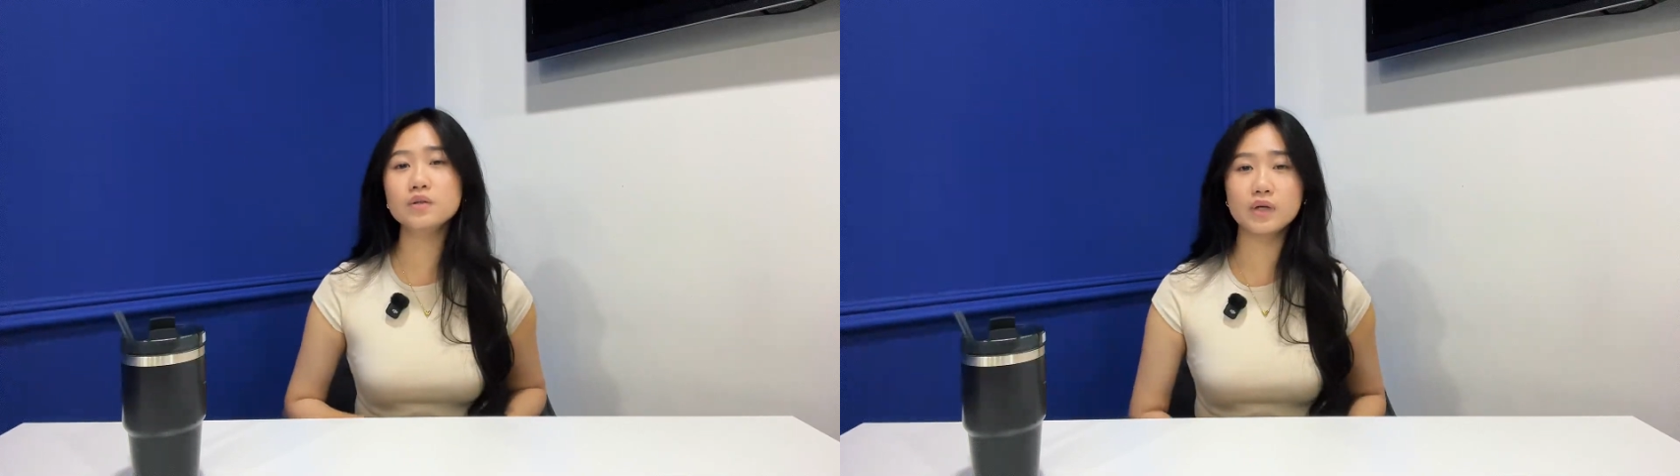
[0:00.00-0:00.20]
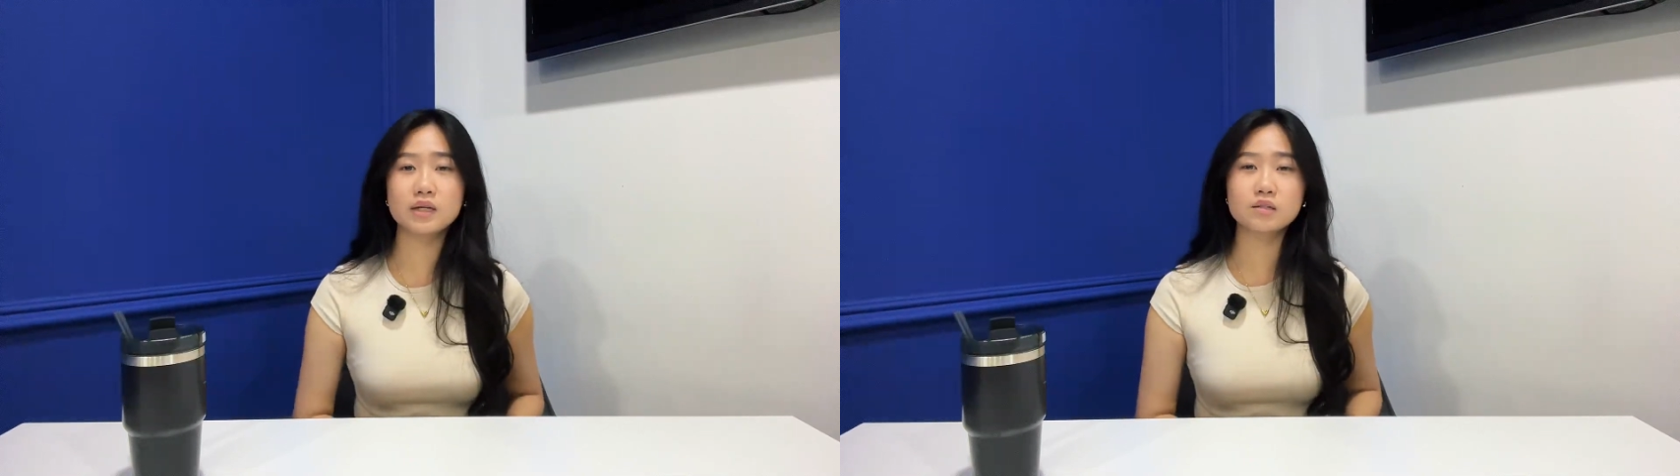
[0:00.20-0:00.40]

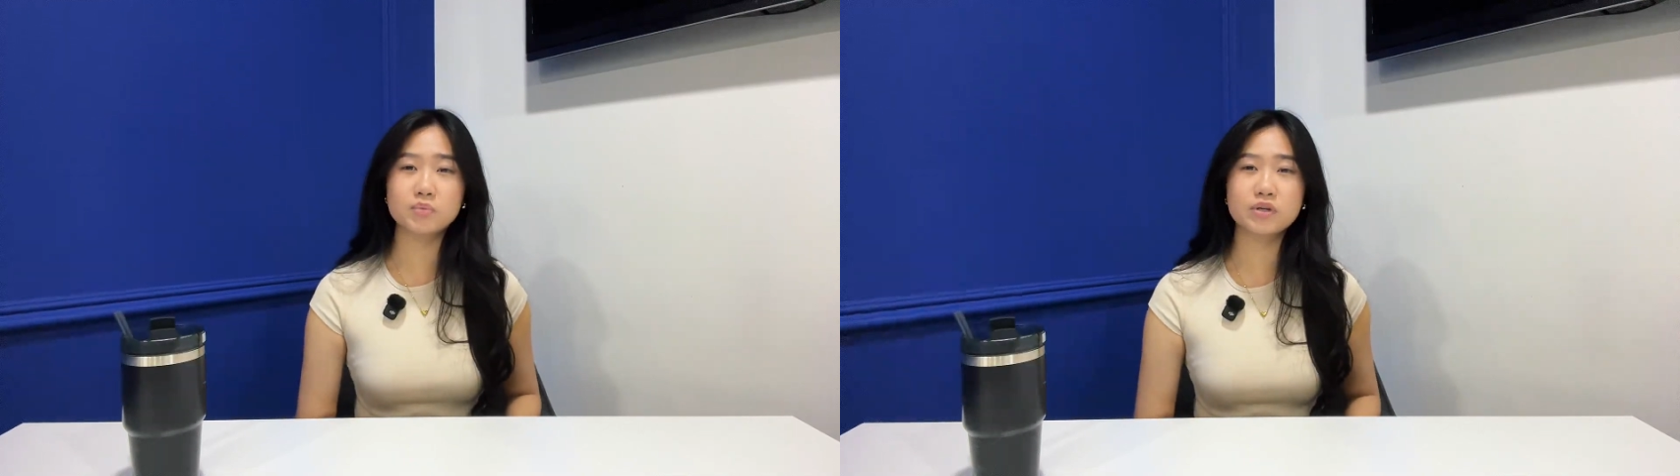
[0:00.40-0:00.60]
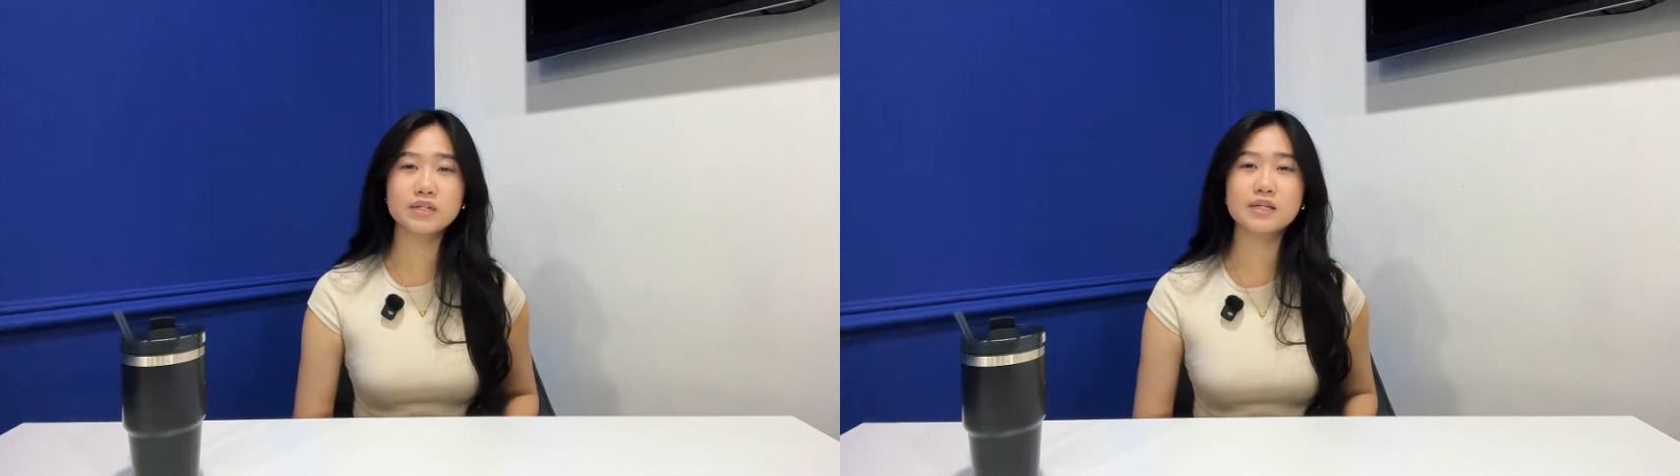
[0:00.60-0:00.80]
UK
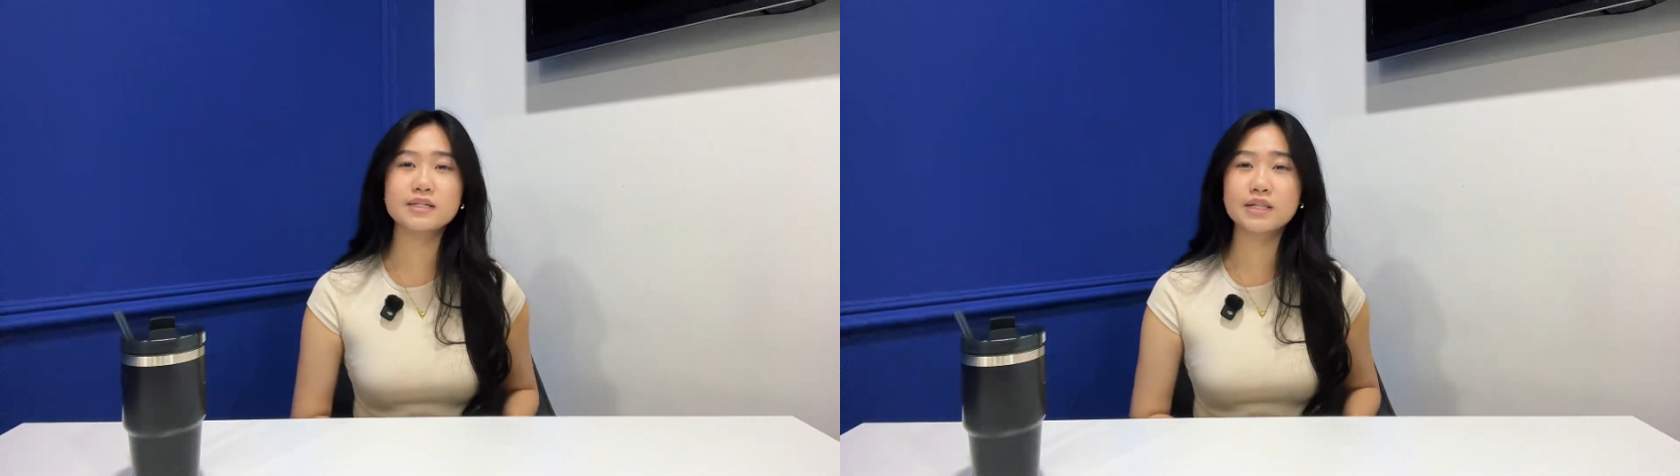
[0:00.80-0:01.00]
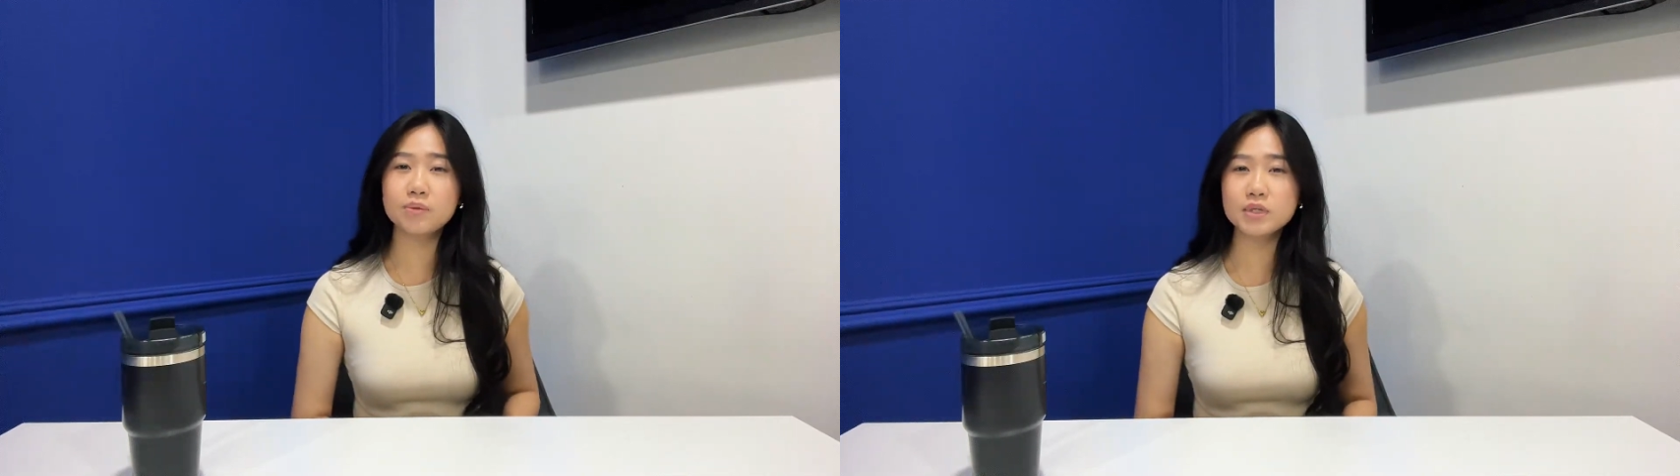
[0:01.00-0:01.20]
experience
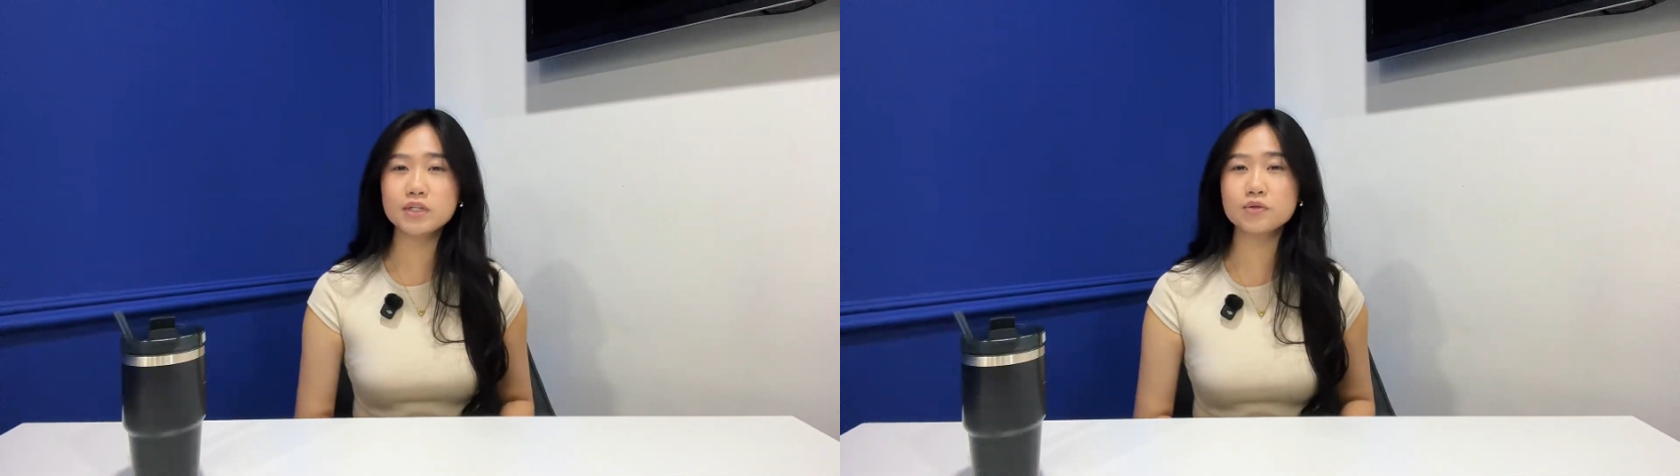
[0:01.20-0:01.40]
is limited